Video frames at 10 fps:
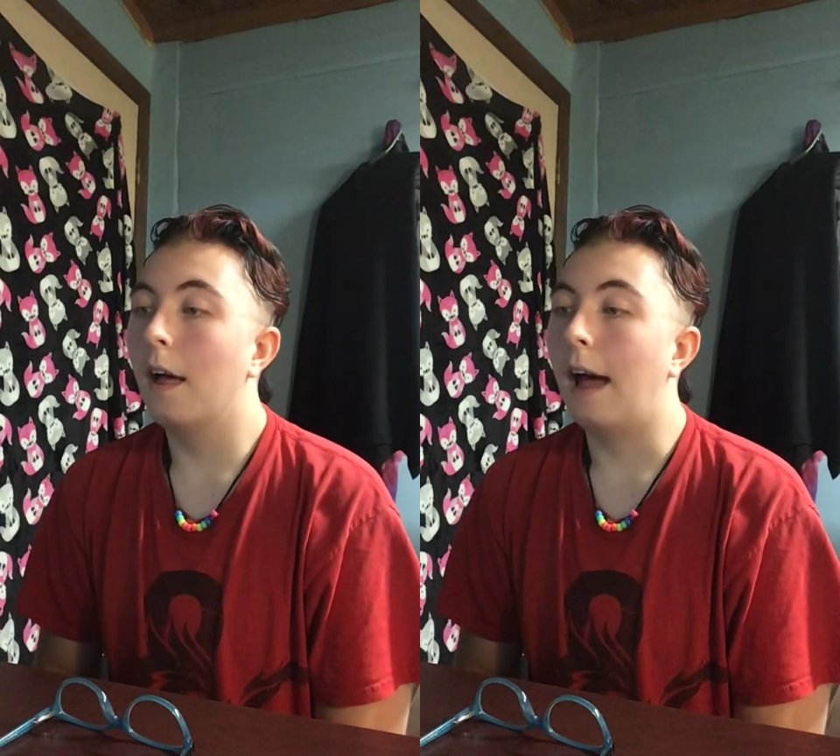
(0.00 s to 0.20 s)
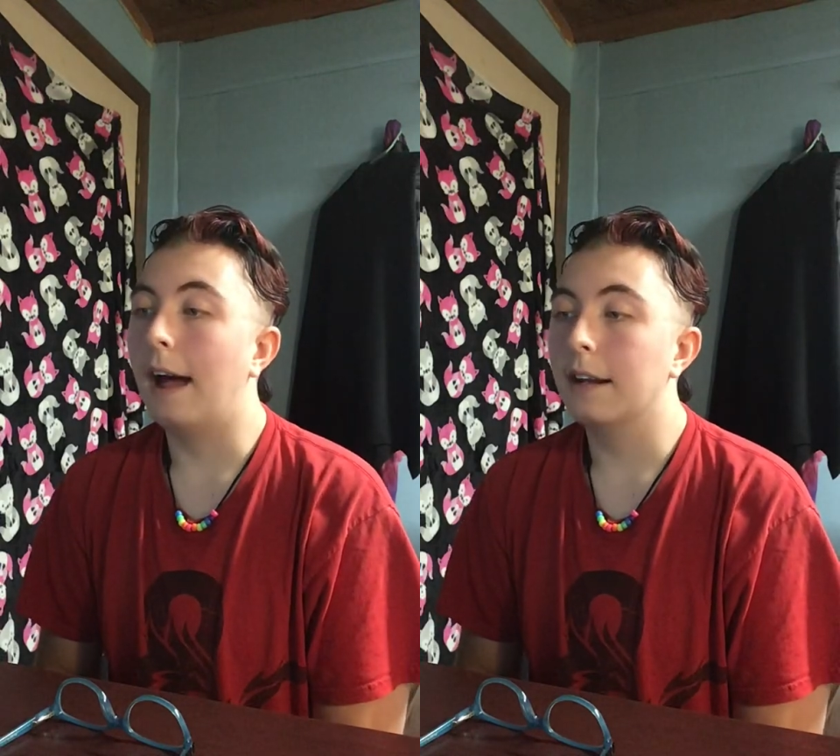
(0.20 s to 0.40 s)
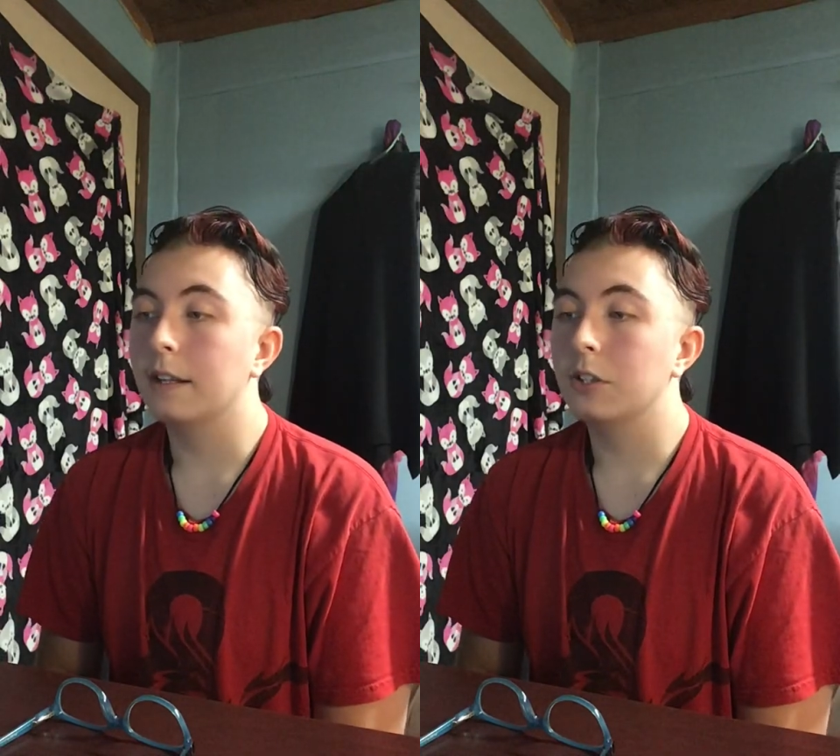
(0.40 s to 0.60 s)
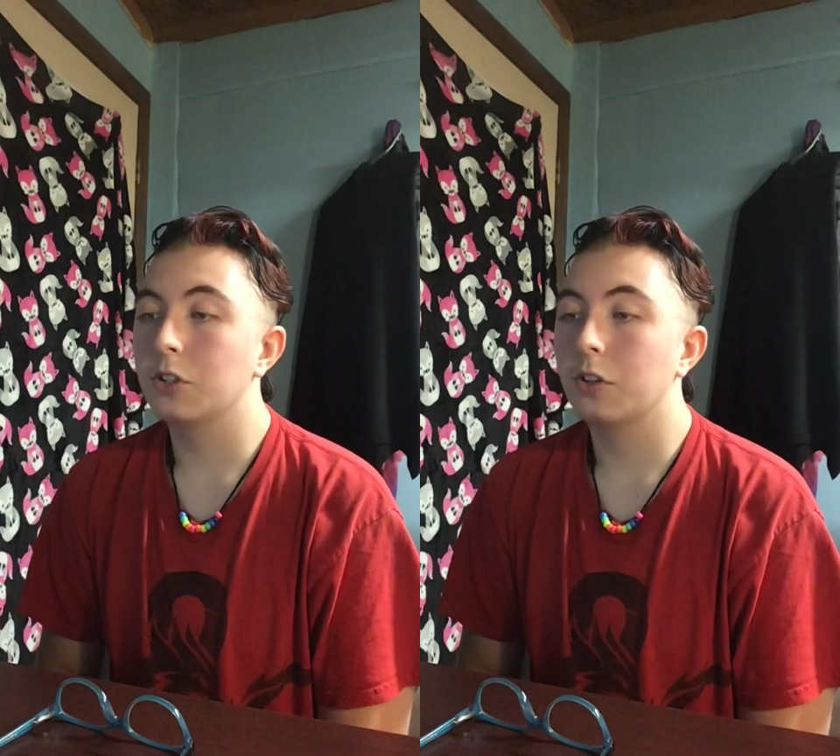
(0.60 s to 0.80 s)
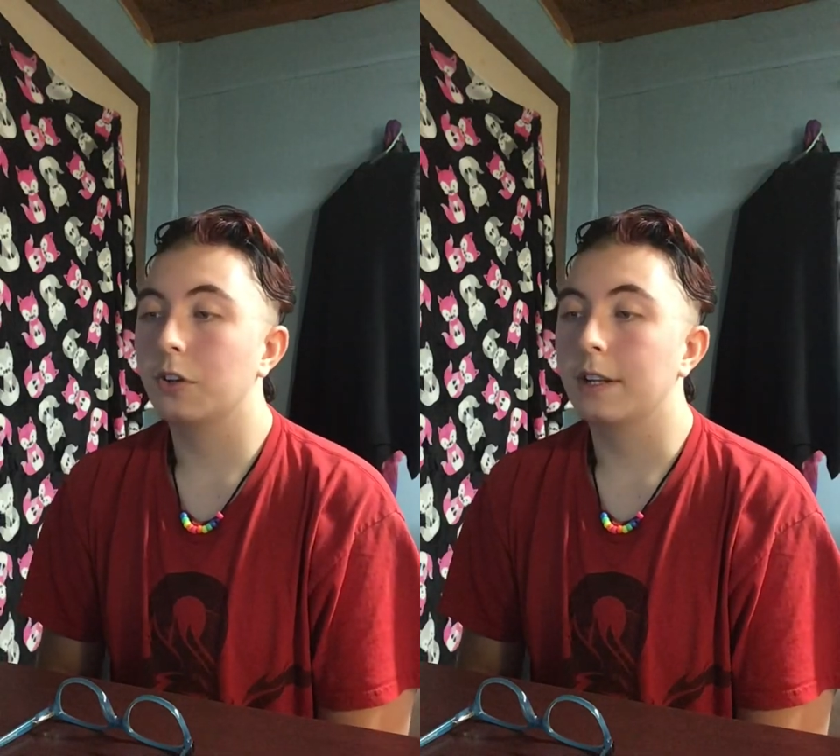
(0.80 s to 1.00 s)
Adding the
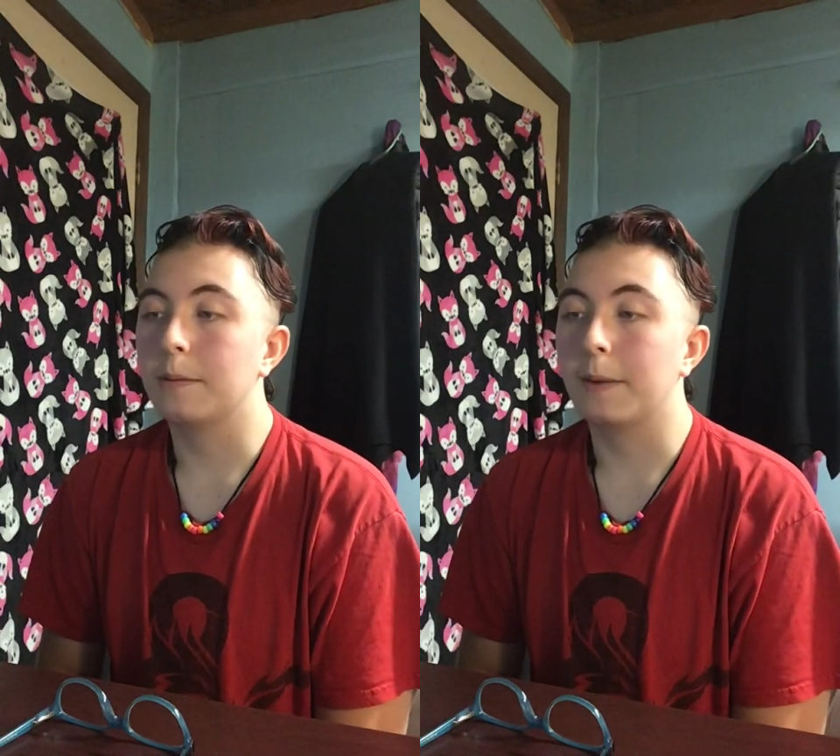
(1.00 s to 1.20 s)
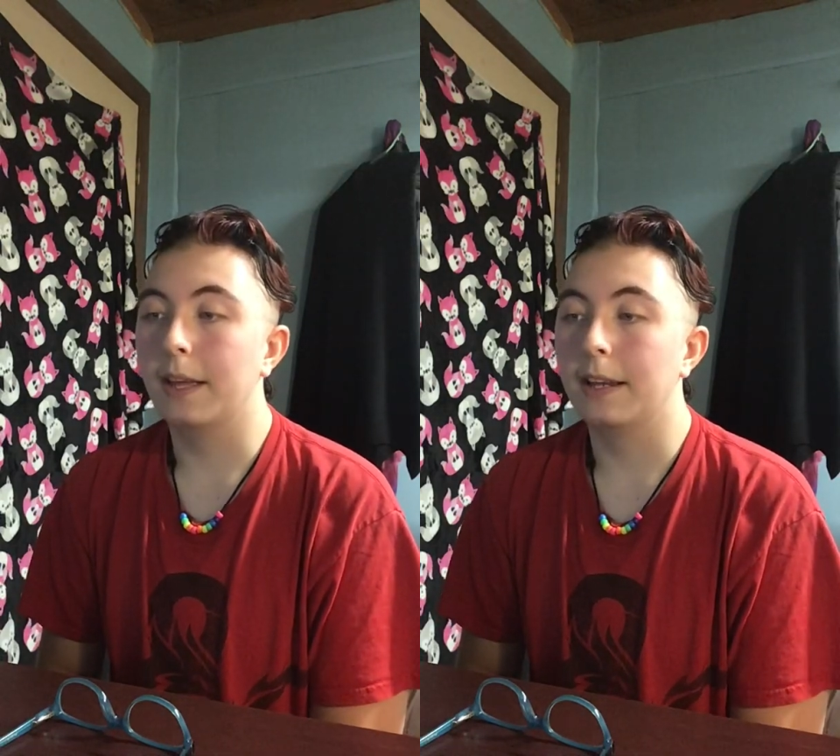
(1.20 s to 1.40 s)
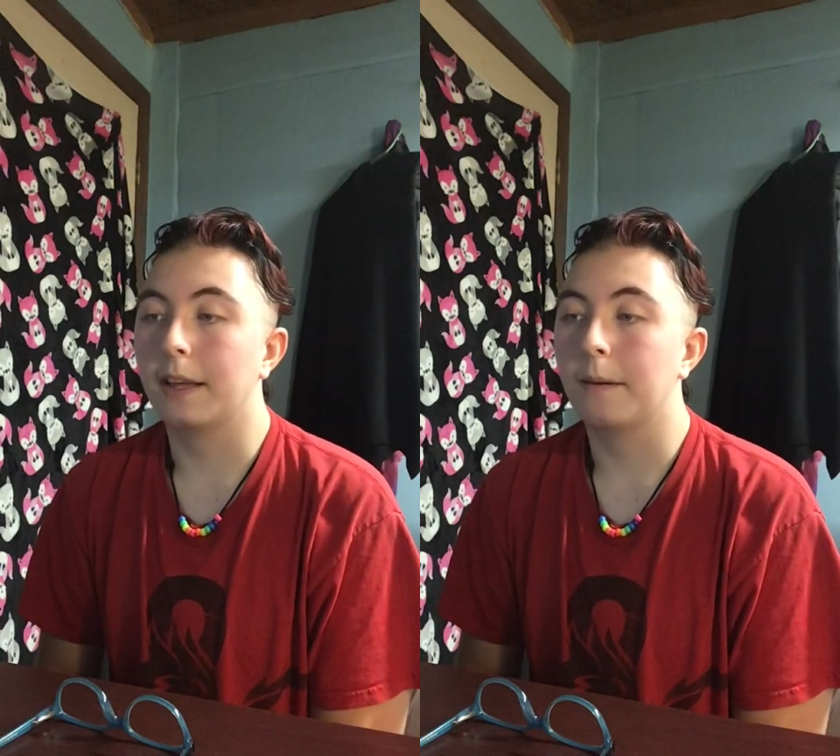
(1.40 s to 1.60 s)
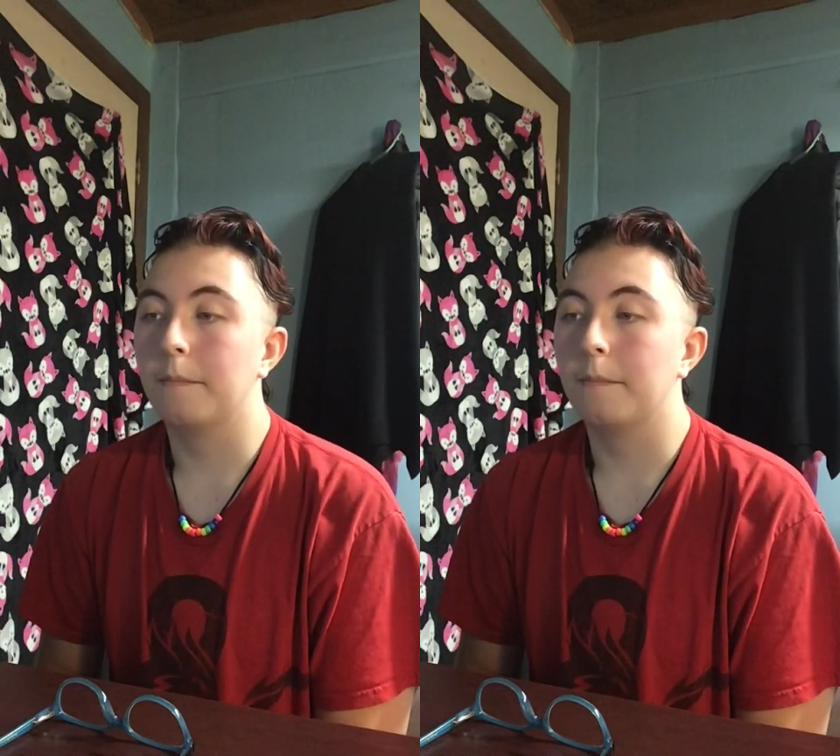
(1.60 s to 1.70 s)
sugar at the beginning